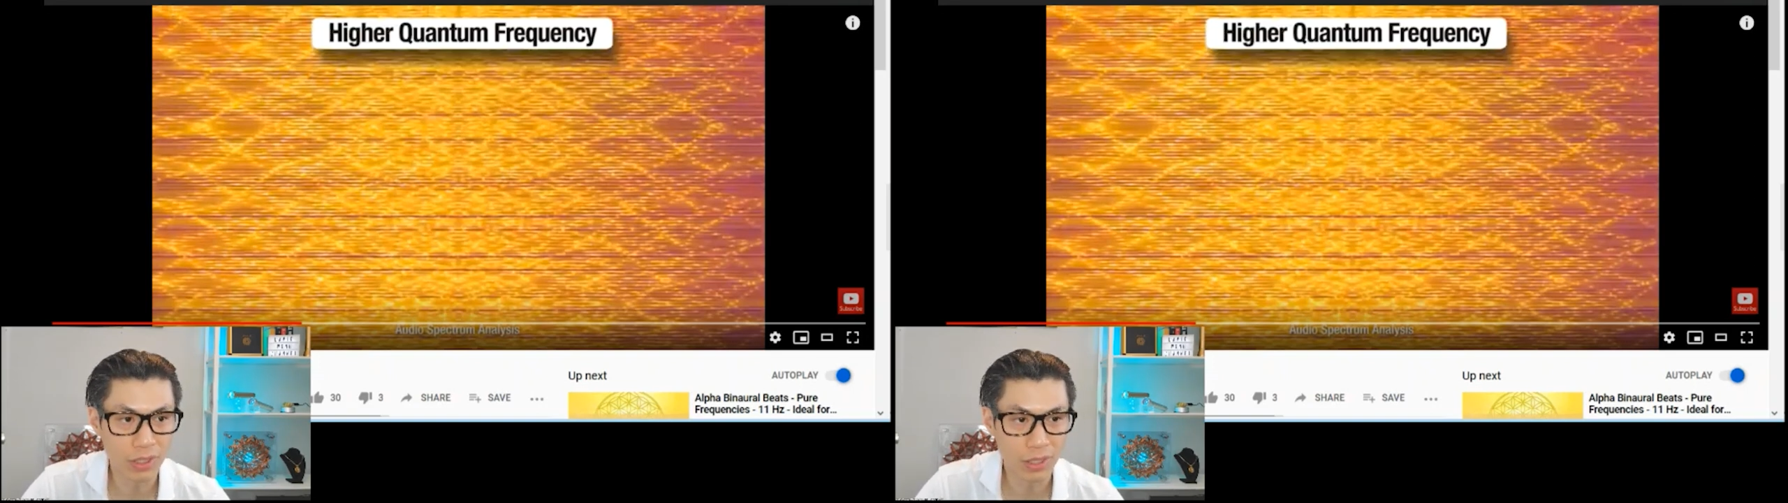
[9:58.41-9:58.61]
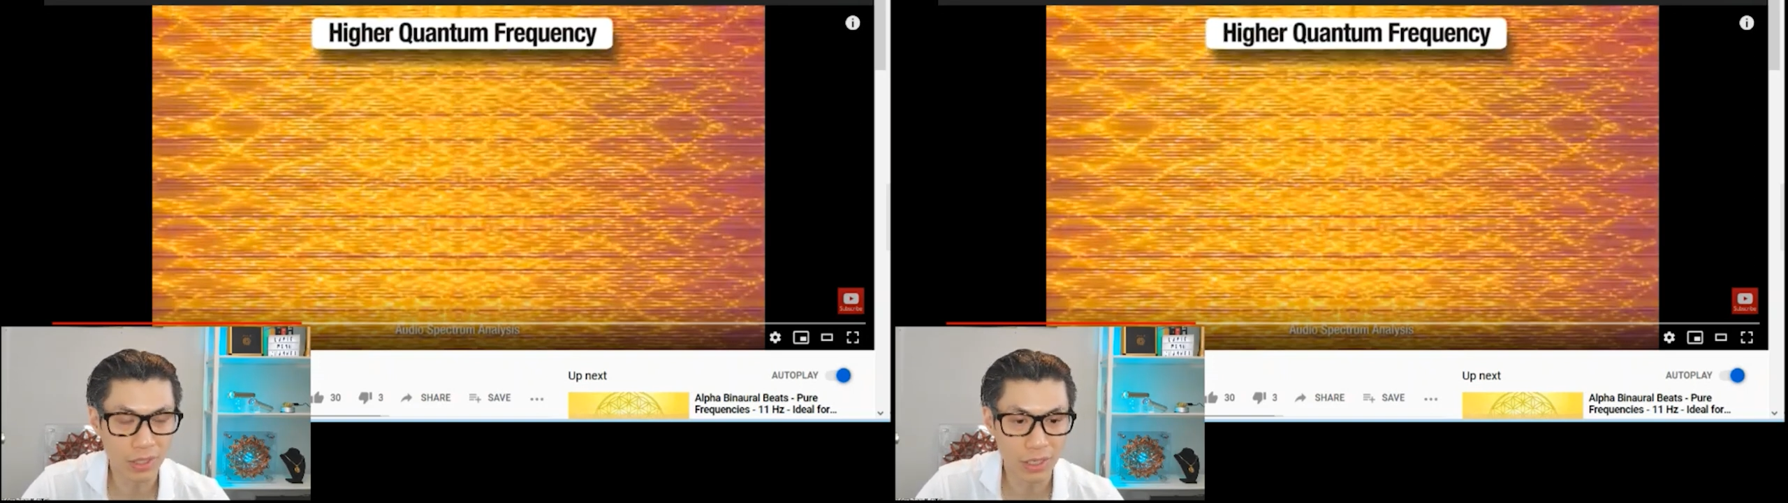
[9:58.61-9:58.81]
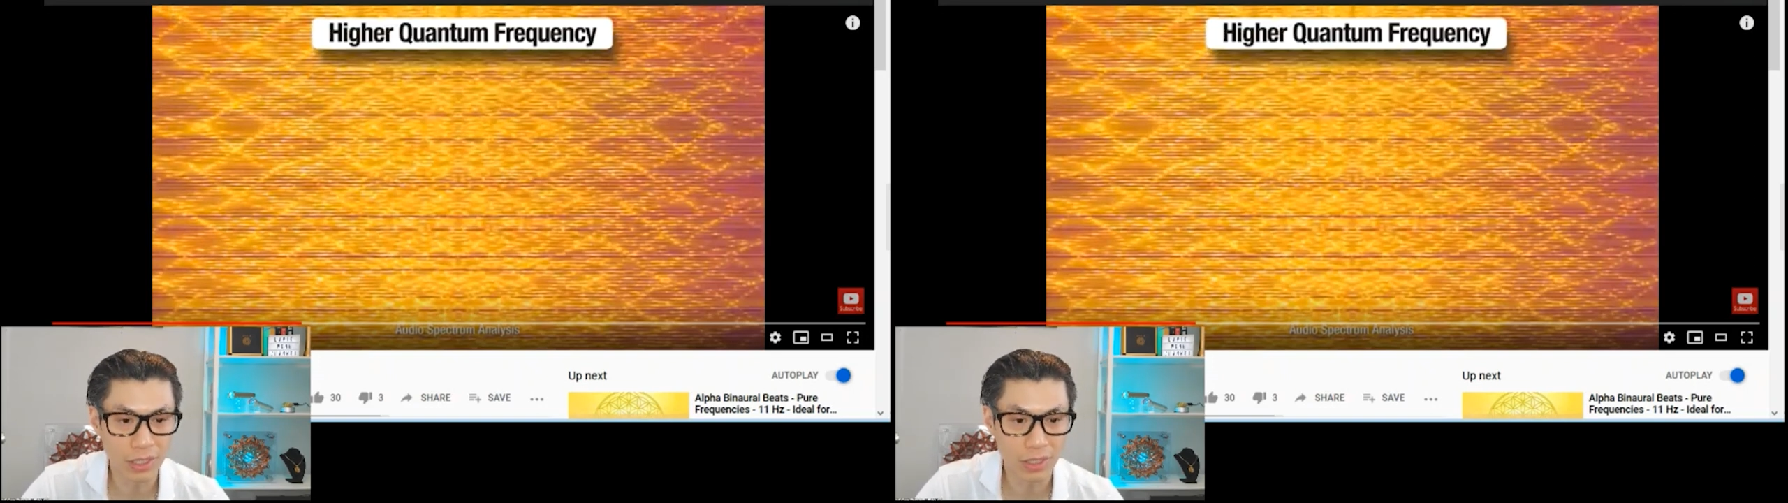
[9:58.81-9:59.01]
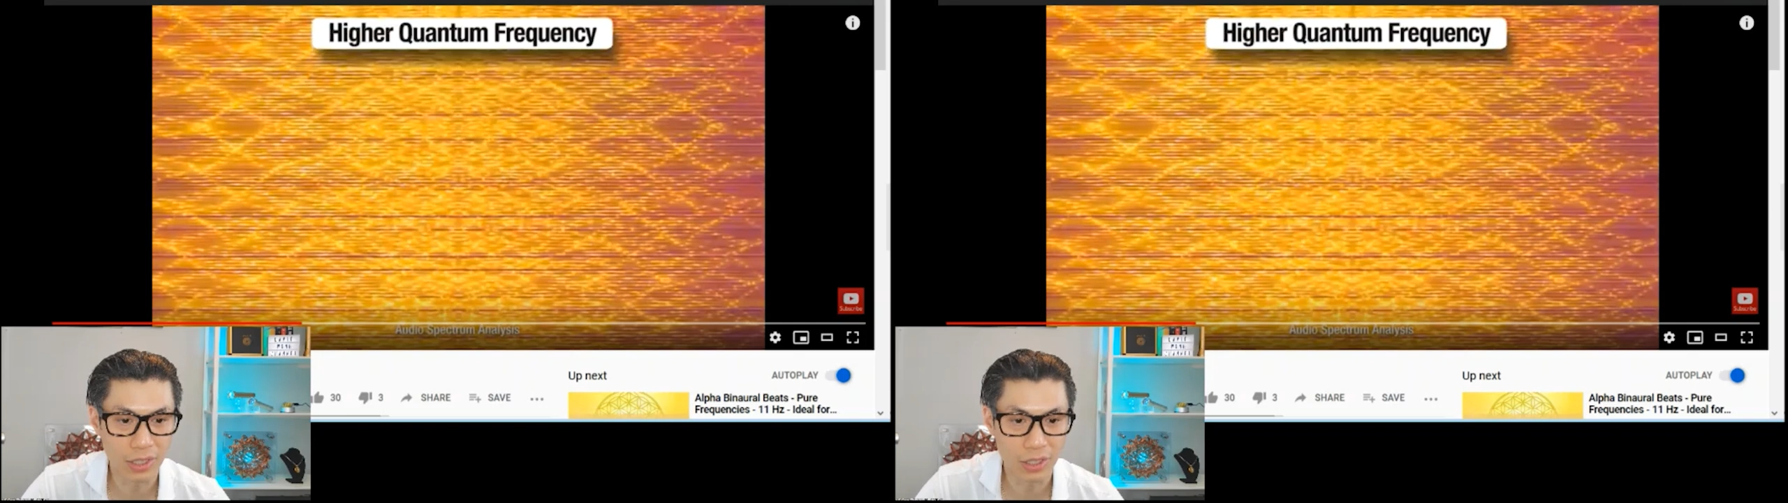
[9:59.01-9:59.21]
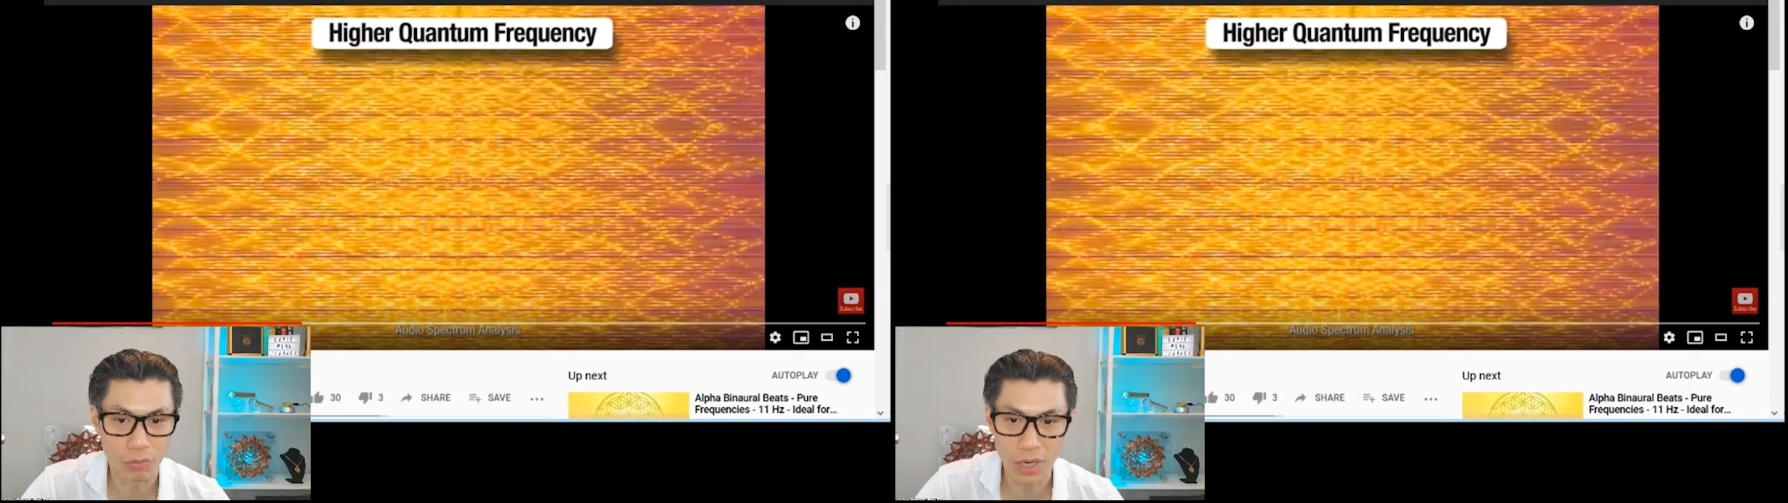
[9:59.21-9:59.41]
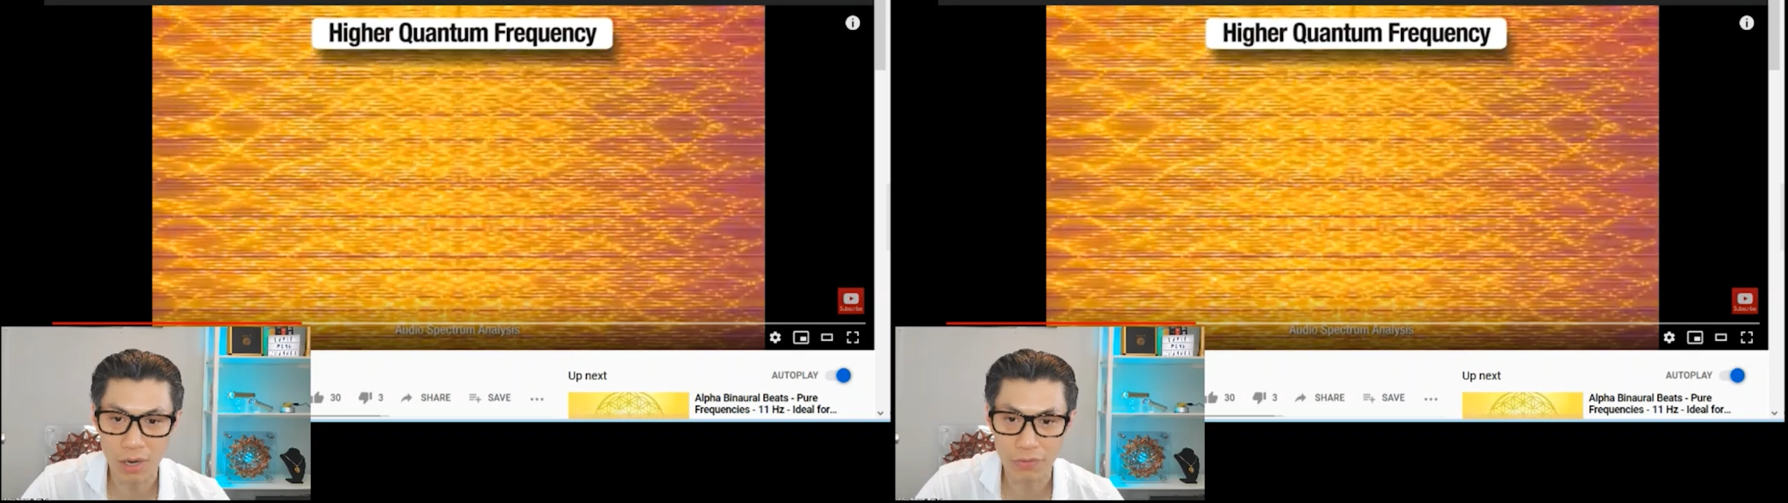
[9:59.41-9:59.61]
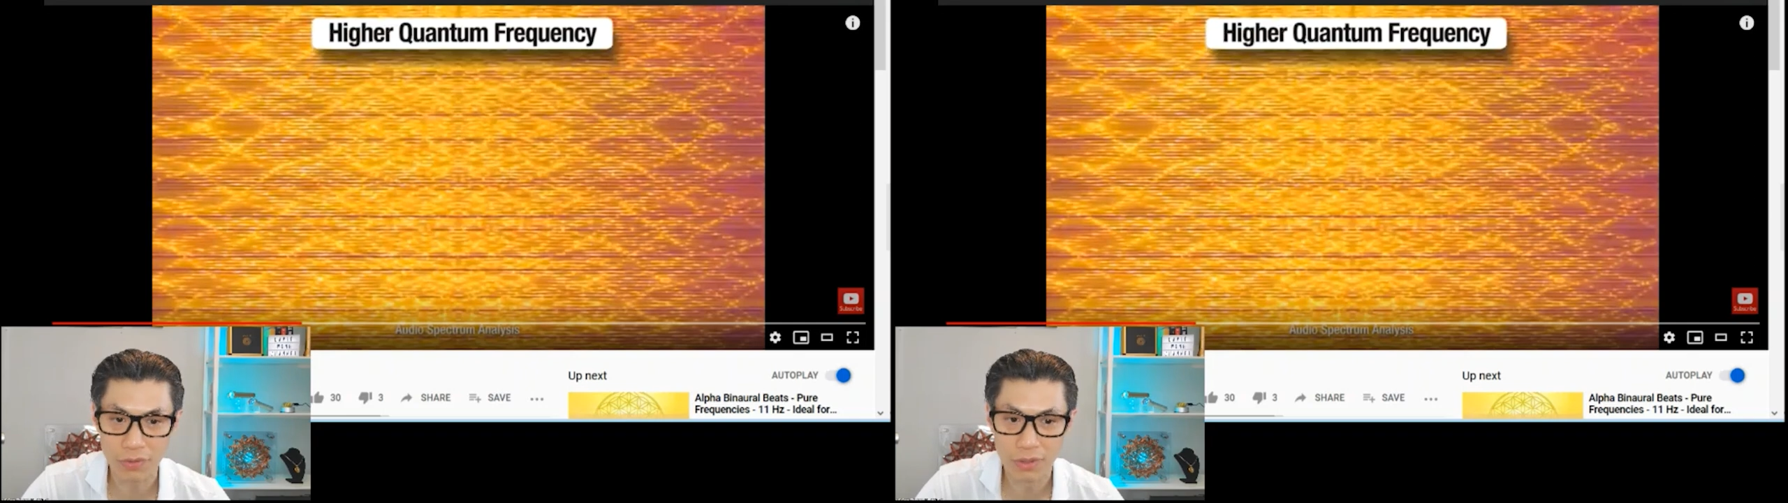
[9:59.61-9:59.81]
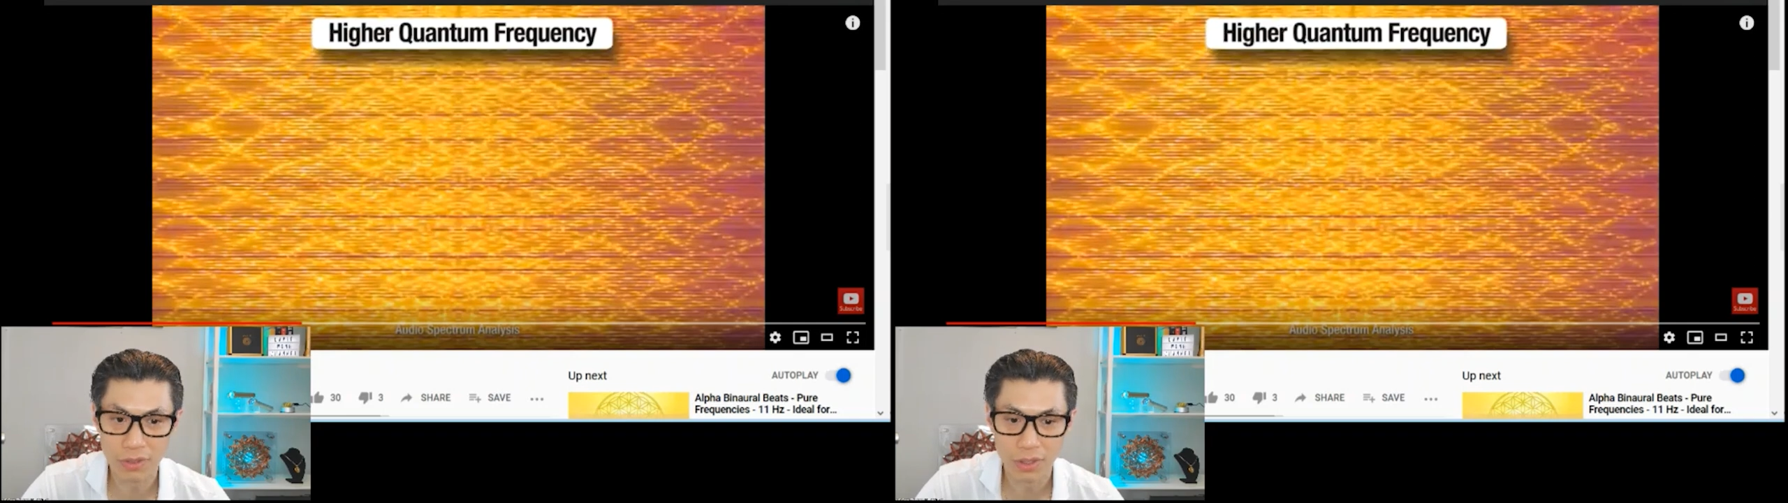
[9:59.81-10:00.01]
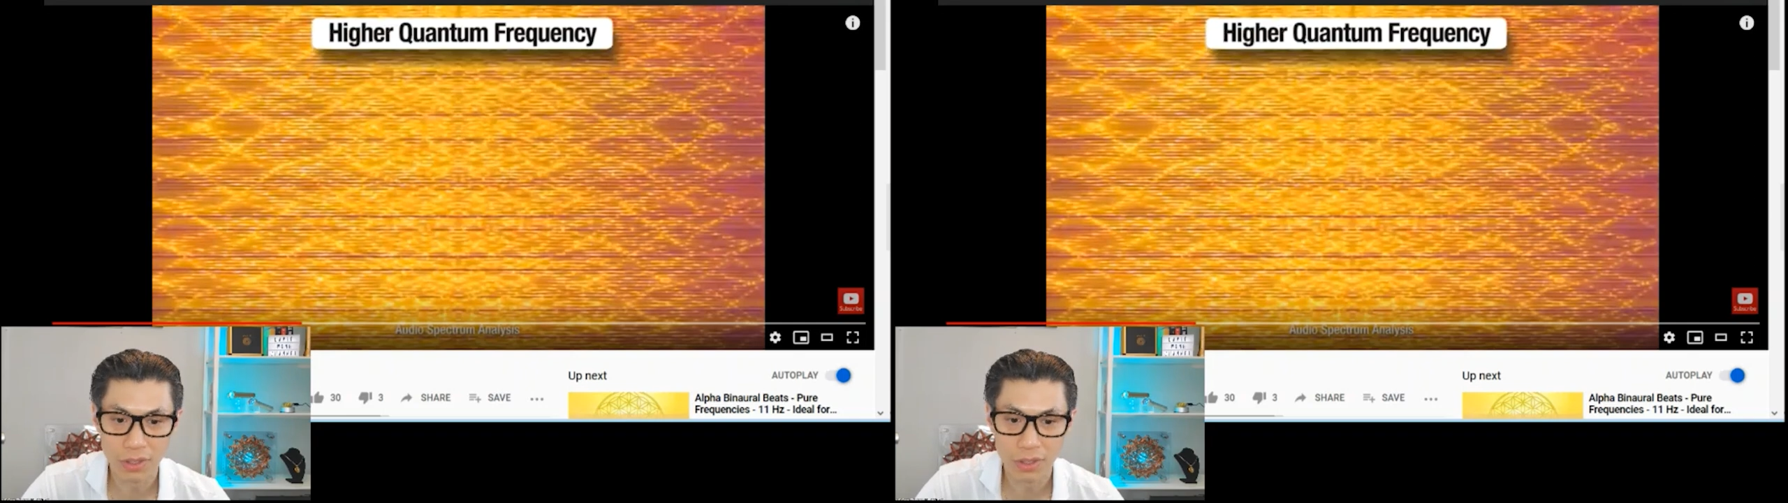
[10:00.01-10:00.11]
in a graph.